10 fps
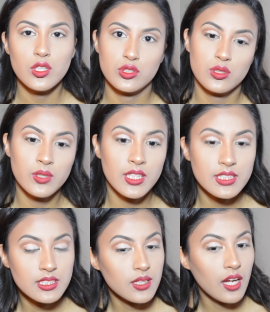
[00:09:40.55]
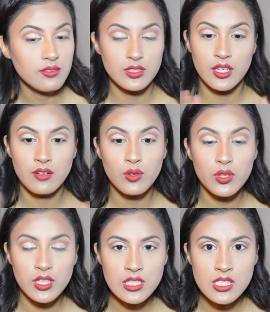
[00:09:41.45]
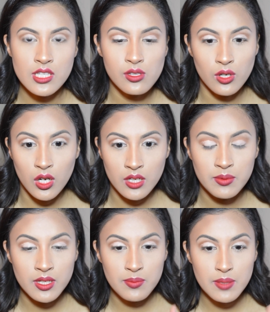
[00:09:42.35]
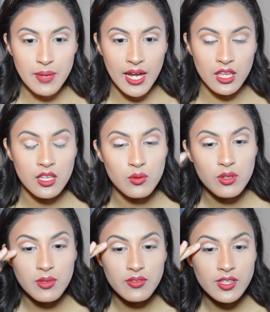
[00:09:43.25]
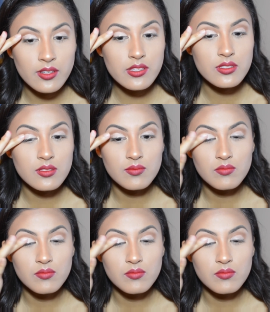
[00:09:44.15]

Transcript: So next, after I have all the concealer on, I'm going to be patting it with my fingers.